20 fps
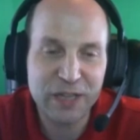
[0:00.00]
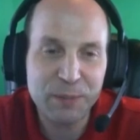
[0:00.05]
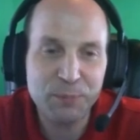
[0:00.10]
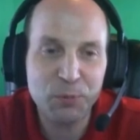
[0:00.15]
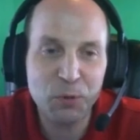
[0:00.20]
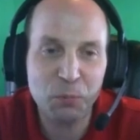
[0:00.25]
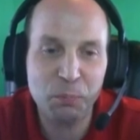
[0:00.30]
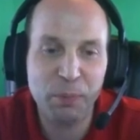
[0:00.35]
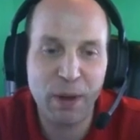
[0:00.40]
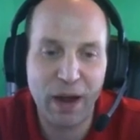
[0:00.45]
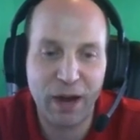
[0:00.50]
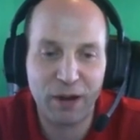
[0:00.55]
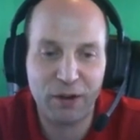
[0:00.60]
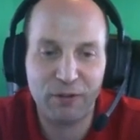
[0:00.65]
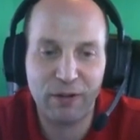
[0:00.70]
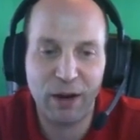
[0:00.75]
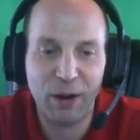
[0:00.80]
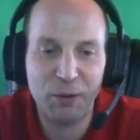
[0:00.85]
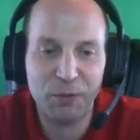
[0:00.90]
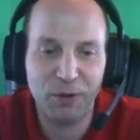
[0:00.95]
your
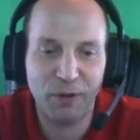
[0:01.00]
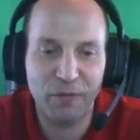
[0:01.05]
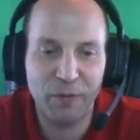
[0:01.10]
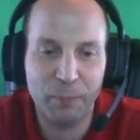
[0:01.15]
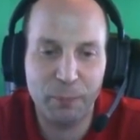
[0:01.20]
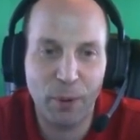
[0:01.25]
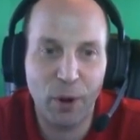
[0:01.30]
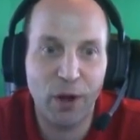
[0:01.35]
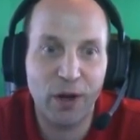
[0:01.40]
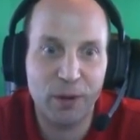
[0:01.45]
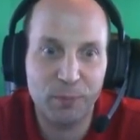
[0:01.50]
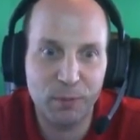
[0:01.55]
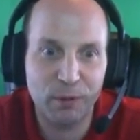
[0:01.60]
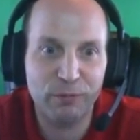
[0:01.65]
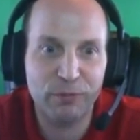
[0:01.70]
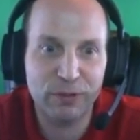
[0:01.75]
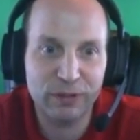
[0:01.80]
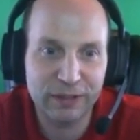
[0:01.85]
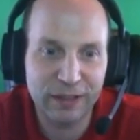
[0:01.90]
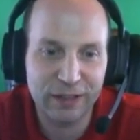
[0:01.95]
background on the bottom of
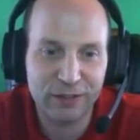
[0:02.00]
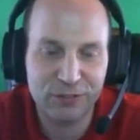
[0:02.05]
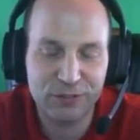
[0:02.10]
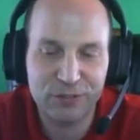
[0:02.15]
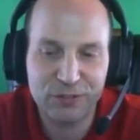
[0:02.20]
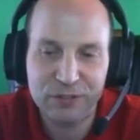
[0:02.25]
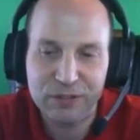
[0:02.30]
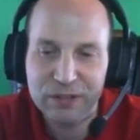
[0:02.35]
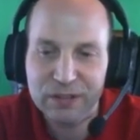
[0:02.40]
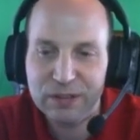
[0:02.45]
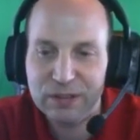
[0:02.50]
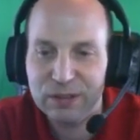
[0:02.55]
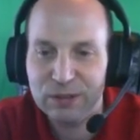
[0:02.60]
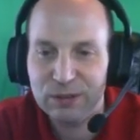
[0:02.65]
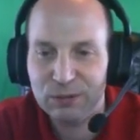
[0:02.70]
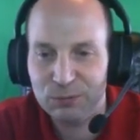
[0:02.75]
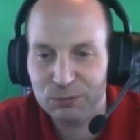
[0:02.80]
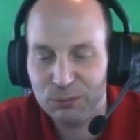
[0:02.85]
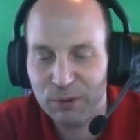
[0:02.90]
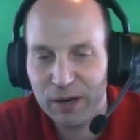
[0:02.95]
the list
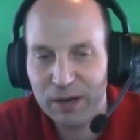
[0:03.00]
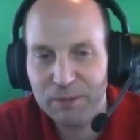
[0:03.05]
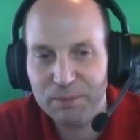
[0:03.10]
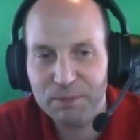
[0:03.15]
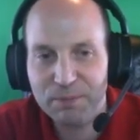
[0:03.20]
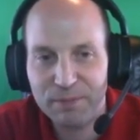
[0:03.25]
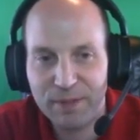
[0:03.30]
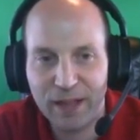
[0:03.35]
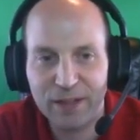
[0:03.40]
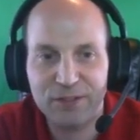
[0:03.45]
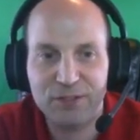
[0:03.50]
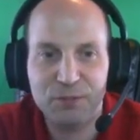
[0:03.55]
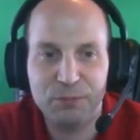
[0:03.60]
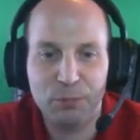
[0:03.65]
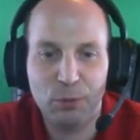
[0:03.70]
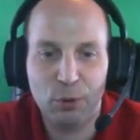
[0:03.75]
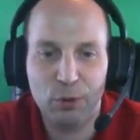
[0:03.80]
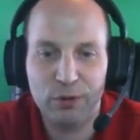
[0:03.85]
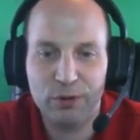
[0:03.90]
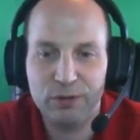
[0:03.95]
right? That's
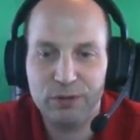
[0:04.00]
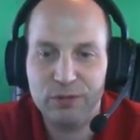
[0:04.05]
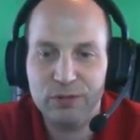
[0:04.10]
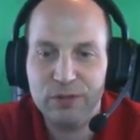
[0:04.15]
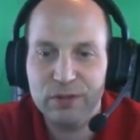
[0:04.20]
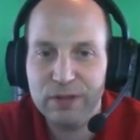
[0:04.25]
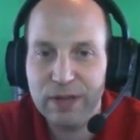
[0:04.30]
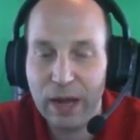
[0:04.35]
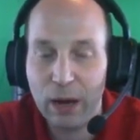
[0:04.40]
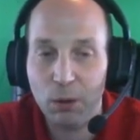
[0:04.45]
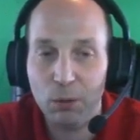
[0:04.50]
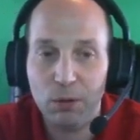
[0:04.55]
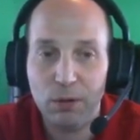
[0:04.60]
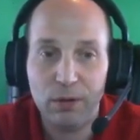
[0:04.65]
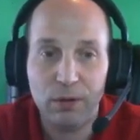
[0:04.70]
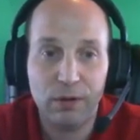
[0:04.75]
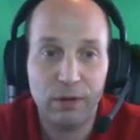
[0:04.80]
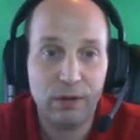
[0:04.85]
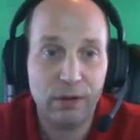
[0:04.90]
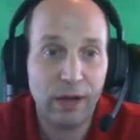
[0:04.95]
important. Now,
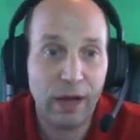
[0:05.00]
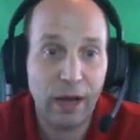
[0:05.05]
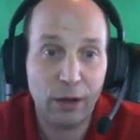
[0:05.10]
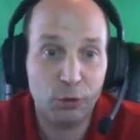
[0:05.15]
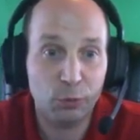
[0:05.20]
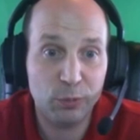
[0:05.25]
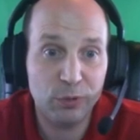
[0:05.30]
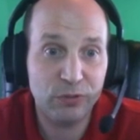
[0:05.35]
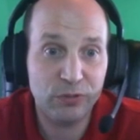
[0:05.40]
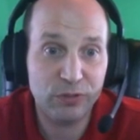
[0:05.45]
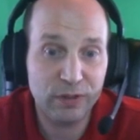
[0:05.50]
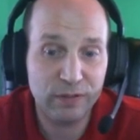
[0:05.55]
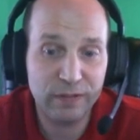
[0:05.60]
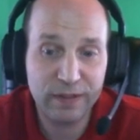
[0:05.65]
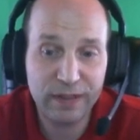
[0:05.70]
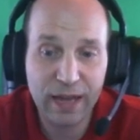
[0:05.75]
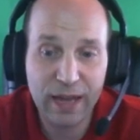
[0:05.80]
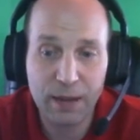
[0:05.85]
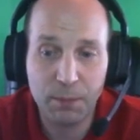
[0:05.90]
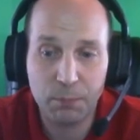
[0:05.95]
how do we see the
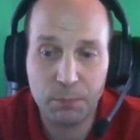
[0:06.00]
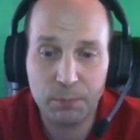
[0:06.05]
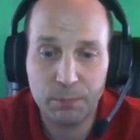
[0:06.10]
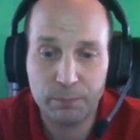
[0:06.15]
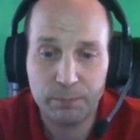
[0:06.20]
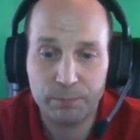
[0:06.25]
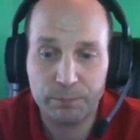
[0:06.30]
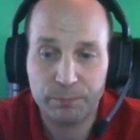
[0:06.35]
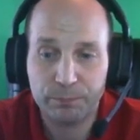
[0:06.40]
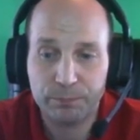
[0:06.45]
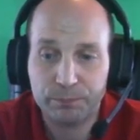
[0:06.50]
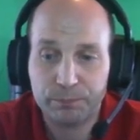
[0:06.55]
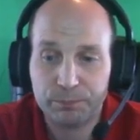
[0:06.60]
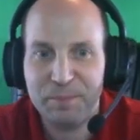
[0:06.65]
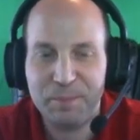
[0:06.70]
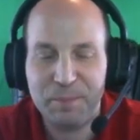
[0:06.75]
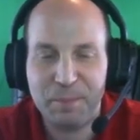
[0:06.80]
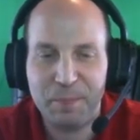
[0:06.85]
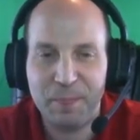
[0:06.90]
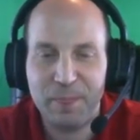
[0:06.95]
game?
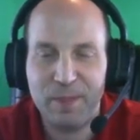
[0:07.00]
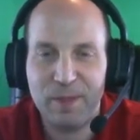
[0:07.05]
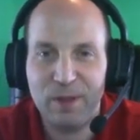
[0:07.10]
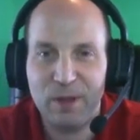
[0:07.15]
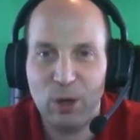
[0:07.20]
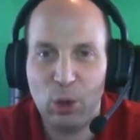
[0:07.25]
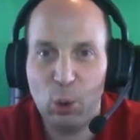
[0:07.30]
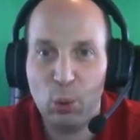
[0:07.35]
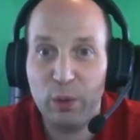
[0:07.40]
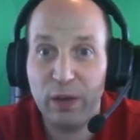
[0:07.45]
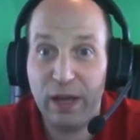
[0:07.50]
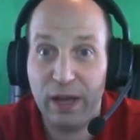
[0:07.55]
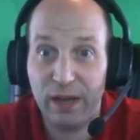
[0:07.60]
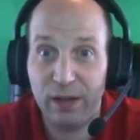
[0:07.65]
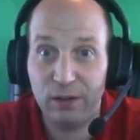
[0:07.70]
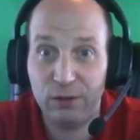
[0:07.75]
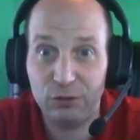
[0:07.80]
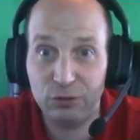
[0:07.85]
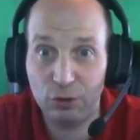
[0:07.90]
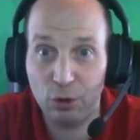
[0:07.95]
Okay,
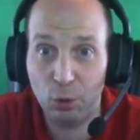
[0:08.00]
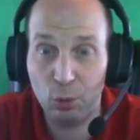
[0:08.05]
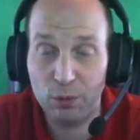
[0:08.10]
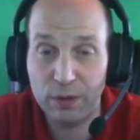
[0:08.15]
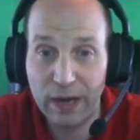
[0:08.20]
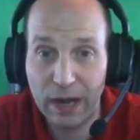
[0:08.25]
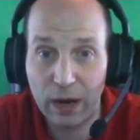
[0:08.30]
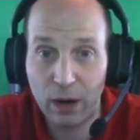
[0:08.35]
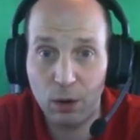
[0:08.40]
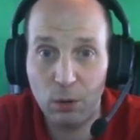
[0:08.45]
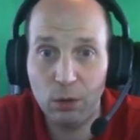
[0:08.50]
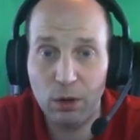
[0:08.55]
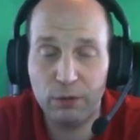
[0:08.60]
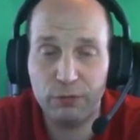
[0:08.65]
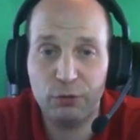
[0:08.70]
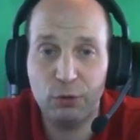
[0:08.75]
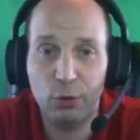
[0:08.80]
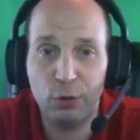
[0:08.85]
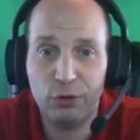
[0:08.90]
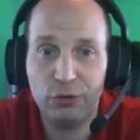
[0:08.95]
so now, of
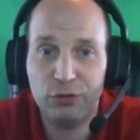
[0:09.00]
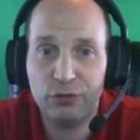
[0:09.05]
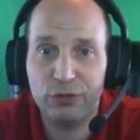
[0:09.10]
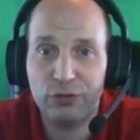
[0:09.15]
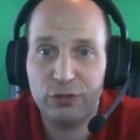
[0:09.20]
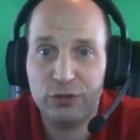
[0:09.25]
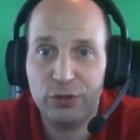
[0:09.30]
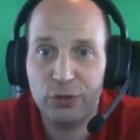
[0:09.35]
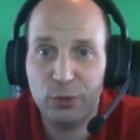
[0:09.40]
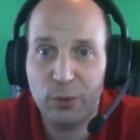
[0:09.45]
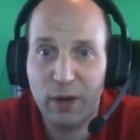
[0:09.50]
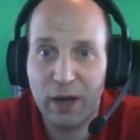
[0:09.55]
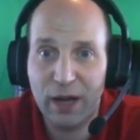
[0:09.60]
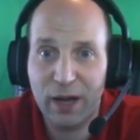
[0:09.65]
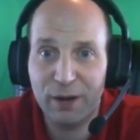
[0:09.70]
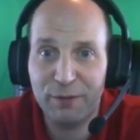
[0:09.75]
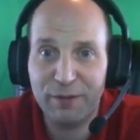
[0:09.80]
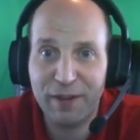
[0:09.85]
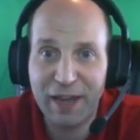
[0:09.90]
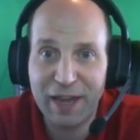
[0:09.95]
course, you
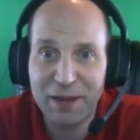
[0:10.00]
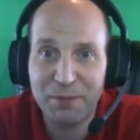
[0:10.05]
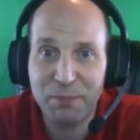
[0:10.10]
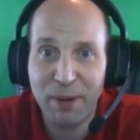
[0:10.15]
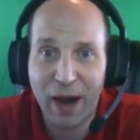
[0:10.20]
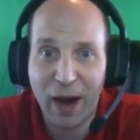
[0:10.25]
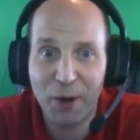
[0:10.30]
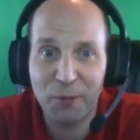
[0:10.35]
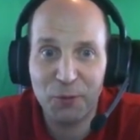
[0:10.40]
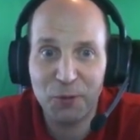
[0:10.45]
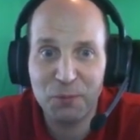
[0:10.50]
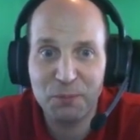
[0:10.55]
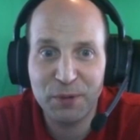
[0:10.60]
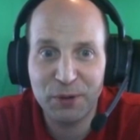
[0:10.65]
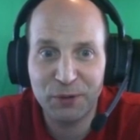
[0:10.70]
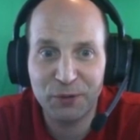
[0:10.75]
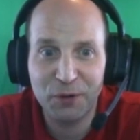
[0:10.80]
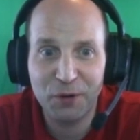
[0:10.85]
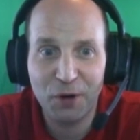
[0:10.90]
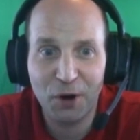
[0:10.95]
have
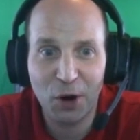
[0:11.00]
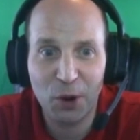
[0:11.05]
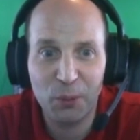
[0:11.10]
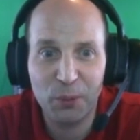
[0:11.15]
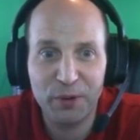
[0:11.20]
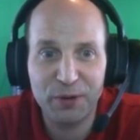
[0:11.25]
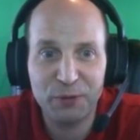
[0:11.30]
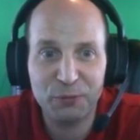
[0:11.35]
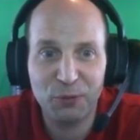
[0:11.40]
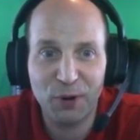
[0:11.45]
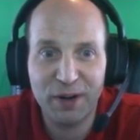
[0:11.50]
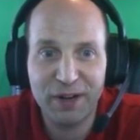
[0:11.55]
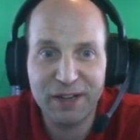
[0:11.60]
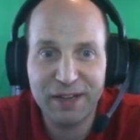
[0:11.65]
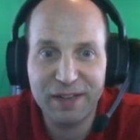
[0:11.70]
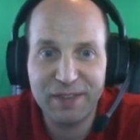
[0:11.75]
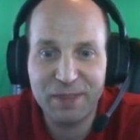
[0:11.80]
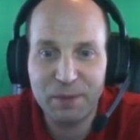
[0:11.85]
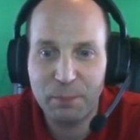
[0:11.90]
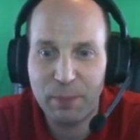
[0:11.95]
ApowerMirror already running
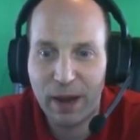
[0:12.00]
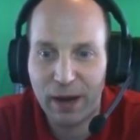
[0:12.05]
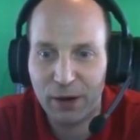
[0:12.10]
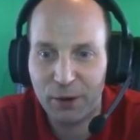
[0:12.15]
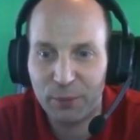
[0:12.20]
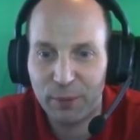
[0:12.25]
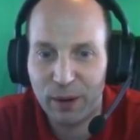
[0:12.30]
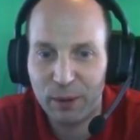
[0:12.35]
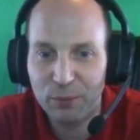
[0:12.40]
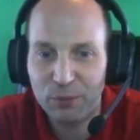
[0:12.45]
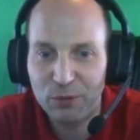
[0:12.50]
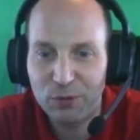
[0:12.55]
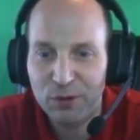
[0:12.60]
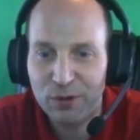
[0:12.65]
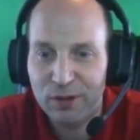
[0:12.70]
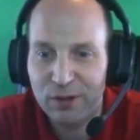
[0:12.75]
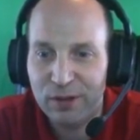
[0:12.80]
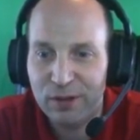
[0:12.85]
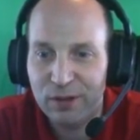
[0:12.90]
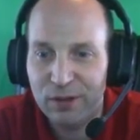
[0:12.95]
in the background.
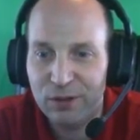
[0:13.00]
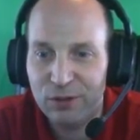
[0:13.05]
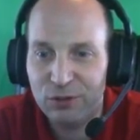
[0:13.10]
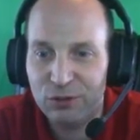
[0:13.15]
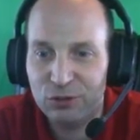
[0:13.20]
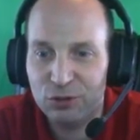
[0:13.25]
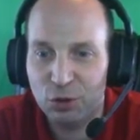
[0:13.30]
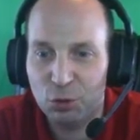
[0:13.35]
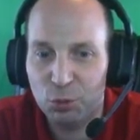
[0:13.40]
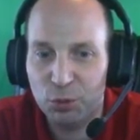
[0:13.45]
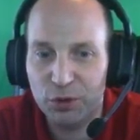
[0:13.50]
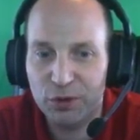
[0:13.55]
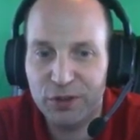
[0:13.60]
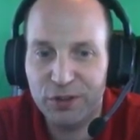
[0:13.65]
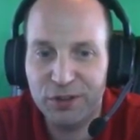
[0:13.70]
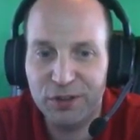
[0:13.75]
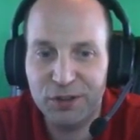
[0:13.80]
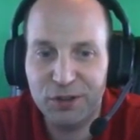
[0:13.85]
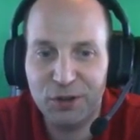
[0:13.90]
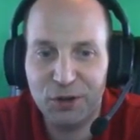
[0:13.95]
So we're going
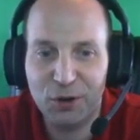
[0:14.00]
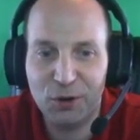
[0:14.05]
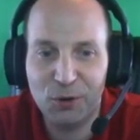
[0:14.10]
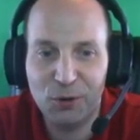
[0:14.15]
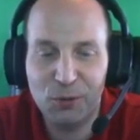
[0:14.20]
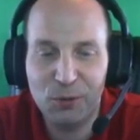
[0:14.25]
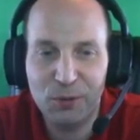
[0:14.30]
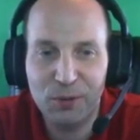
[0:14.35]
to go